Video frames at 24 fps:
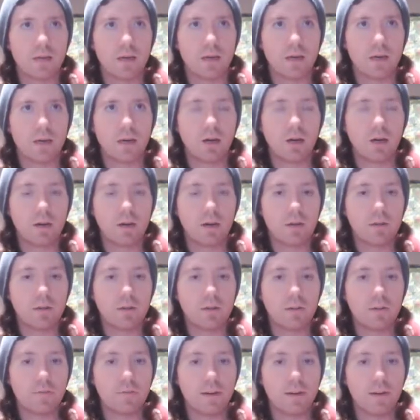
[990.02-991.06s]
harder to
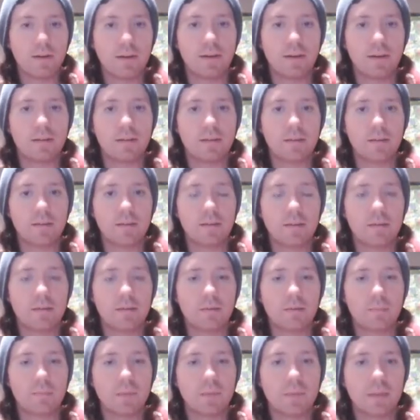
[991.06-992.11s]
find.
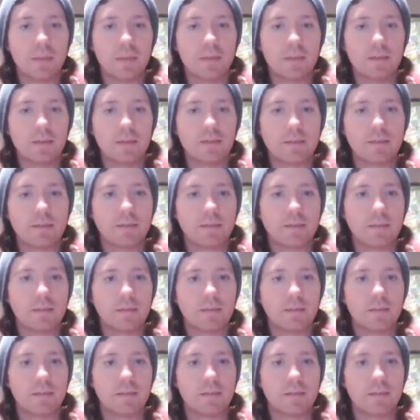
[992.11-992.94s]
Because